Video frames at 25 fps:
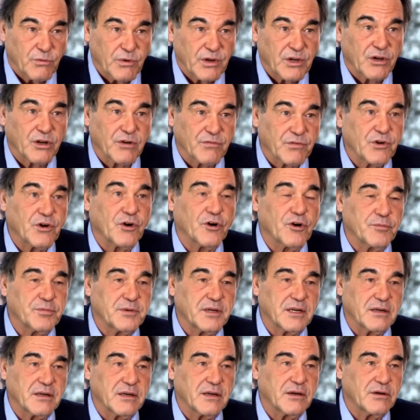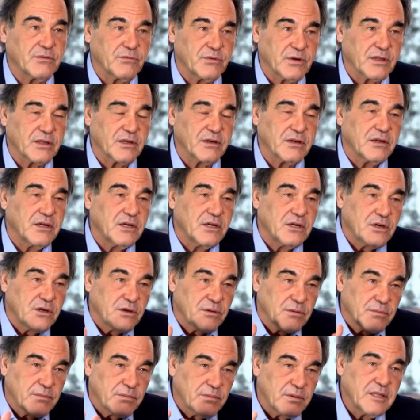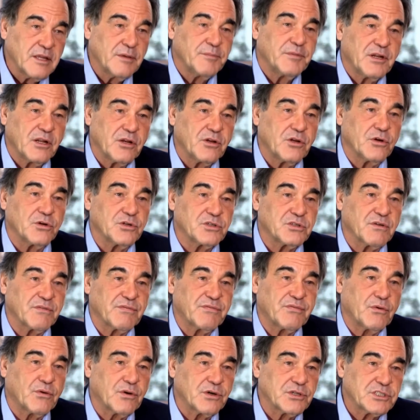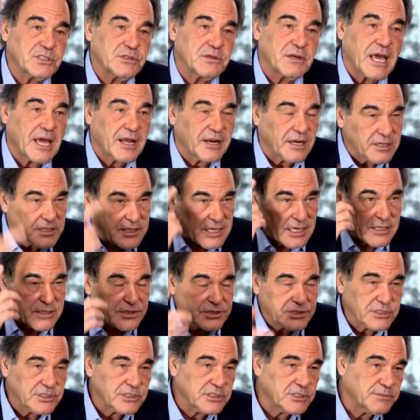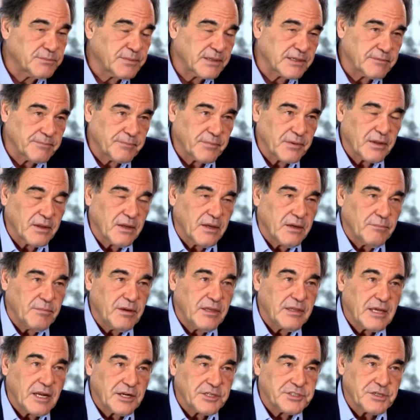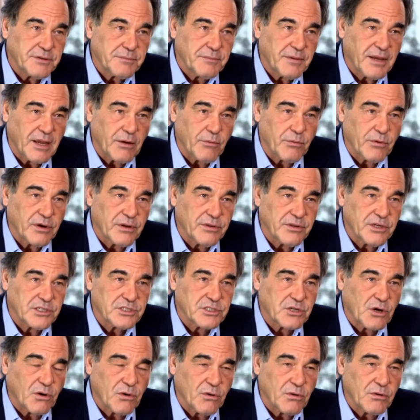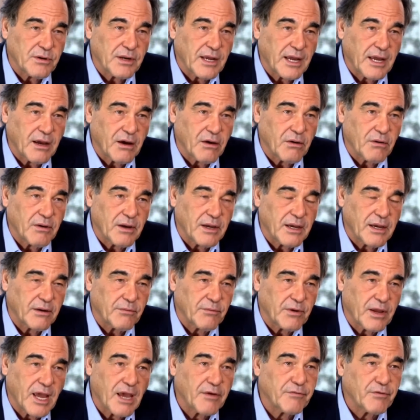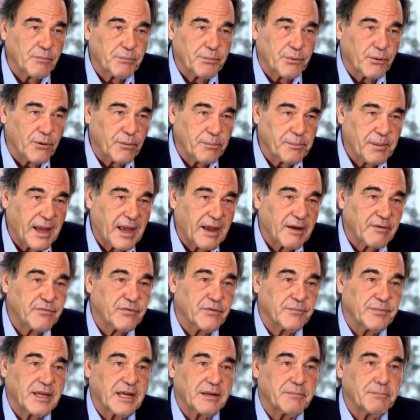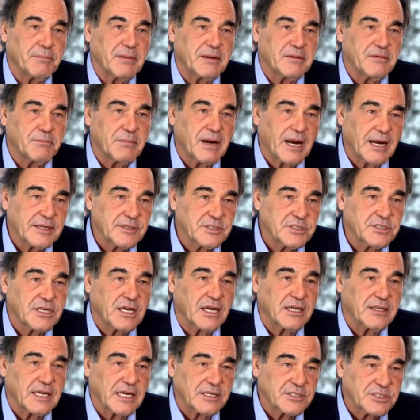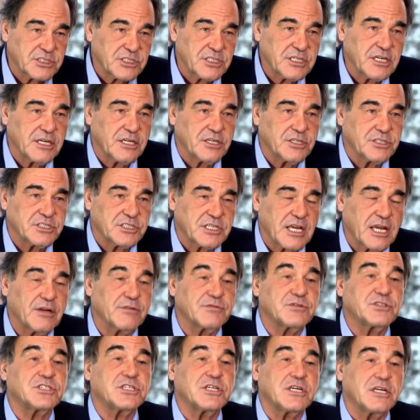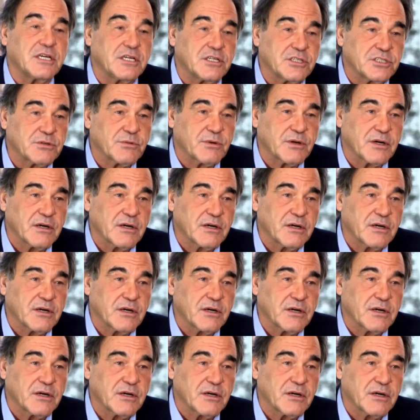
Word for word: We could have curbed it with a limited use of force and intelligence. But be that as it may, we're in this hole now, and we haven't pulled back from that mind state, that siege, state of siege,